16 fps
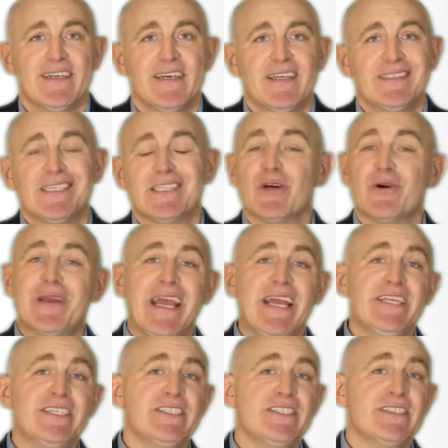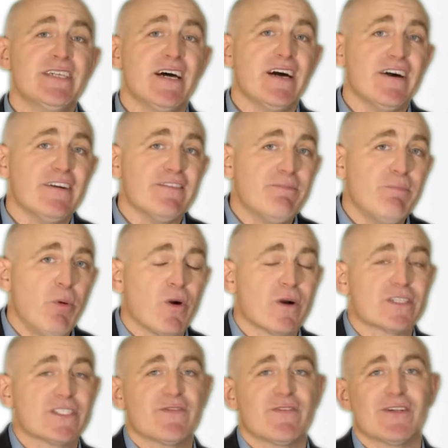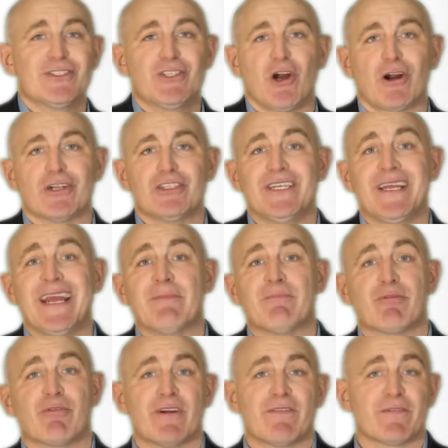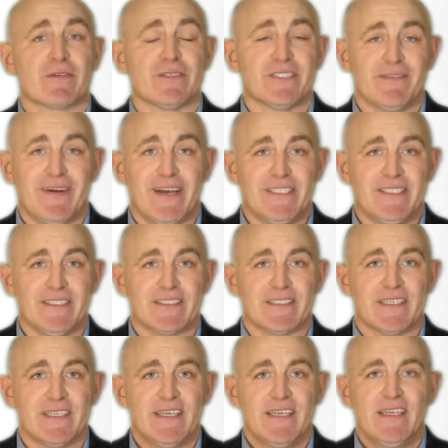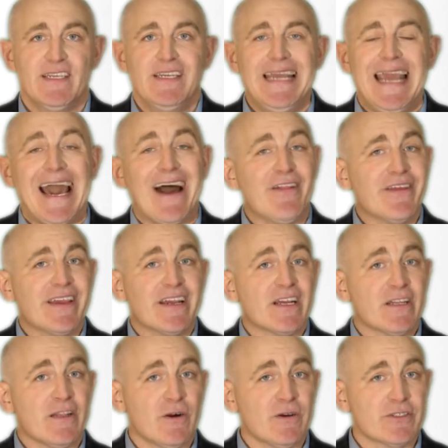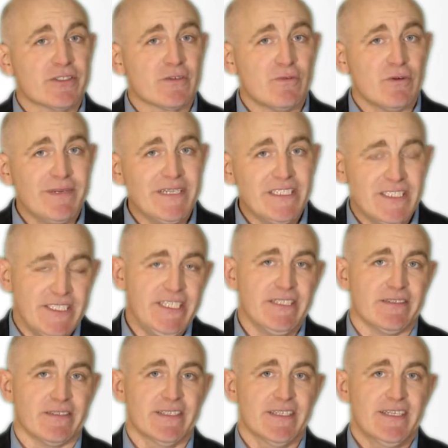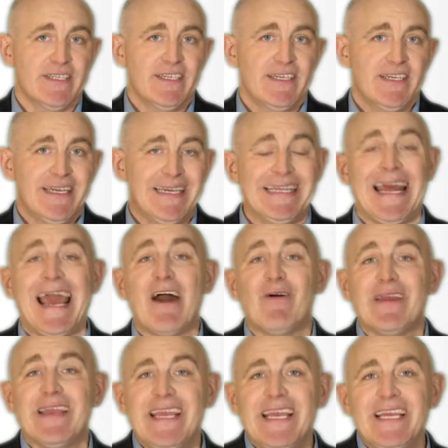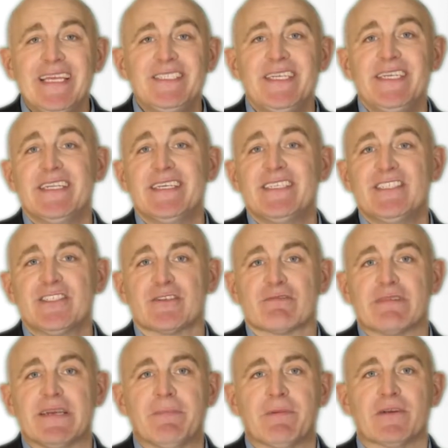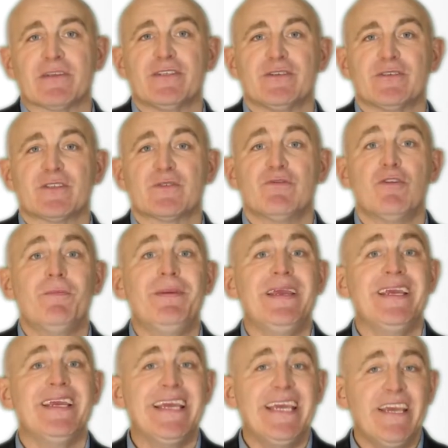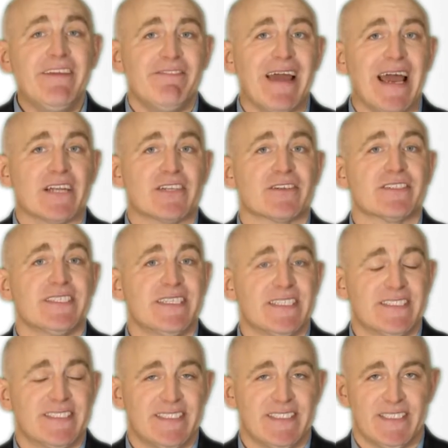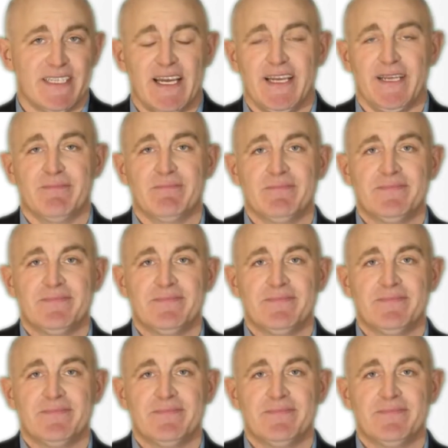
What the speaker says: The location of ports for charging and peripheral devices, how the enclosure will be sealed, and how easy it is to reproduce will be key factors in its design.